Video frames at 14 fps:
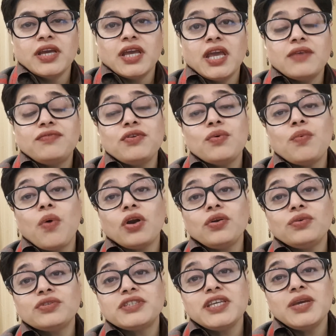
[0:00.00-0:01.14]
If you want
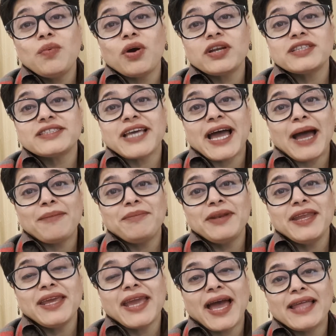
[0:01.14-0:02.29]
to see what is
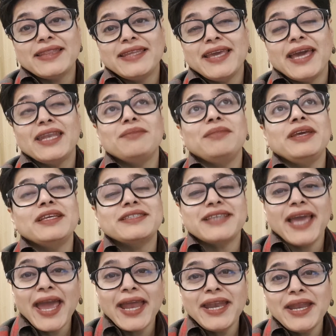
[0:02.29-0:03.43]
happening at the enemy's
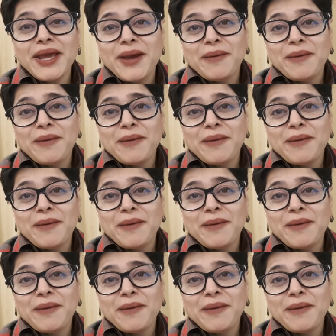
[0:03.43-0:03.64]
end,